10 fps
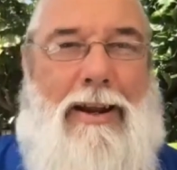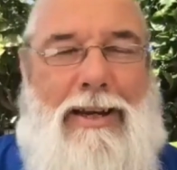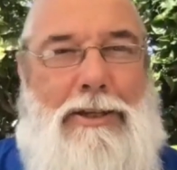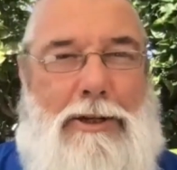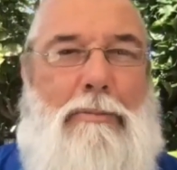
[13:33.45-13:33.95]
I
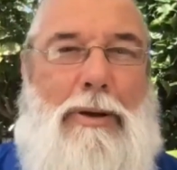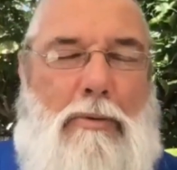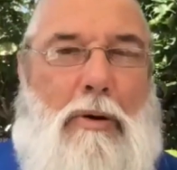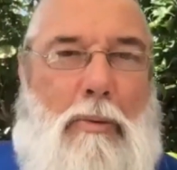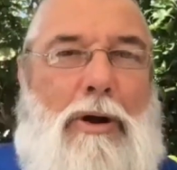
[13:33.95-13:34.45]
need to do a bit
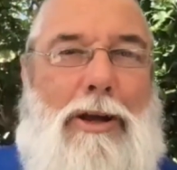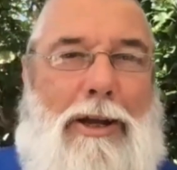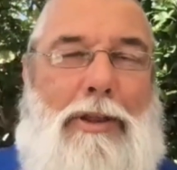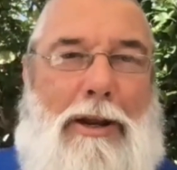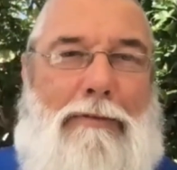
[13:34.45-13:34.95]
more
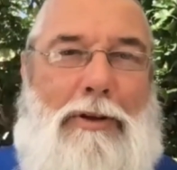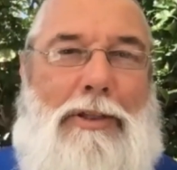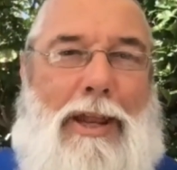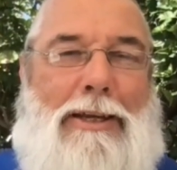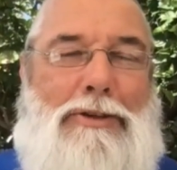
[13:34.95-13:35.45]
work than I've done
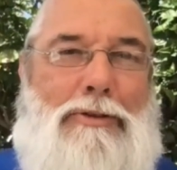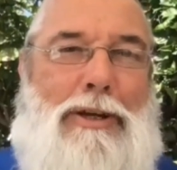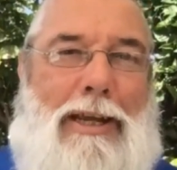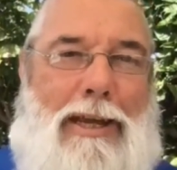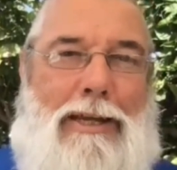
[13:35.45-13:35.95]
in the last 3
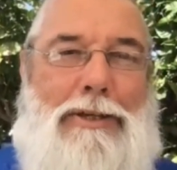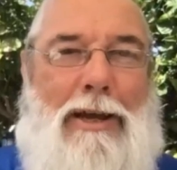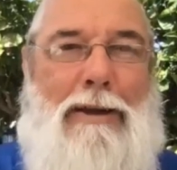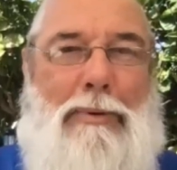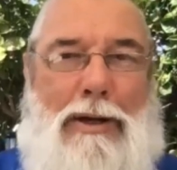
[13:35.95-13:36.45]
years,
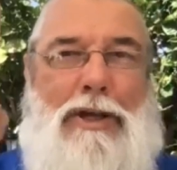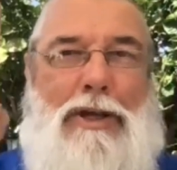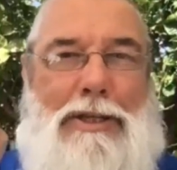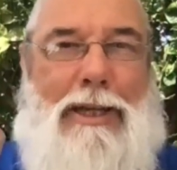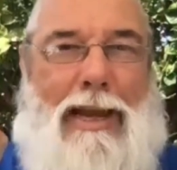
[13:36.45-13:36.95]
but it's
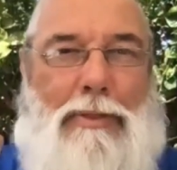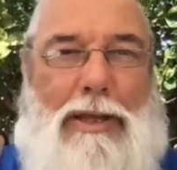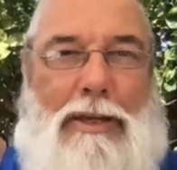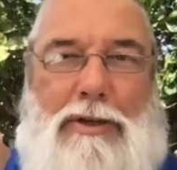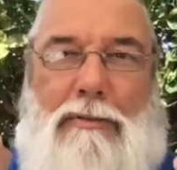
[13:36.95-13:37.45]
only to get
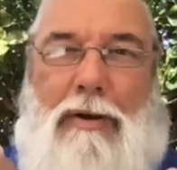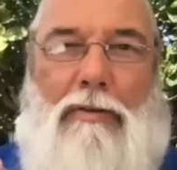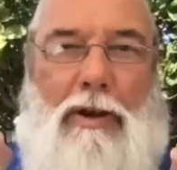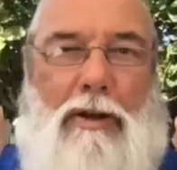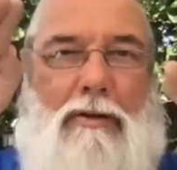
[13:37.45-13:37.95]
things
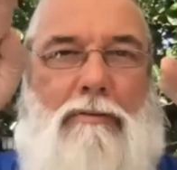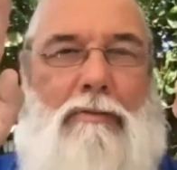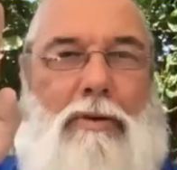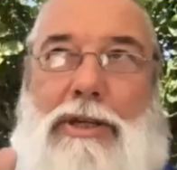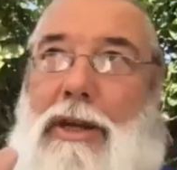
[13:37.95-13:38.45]
on the,
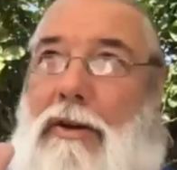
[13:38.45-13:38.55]
what is it?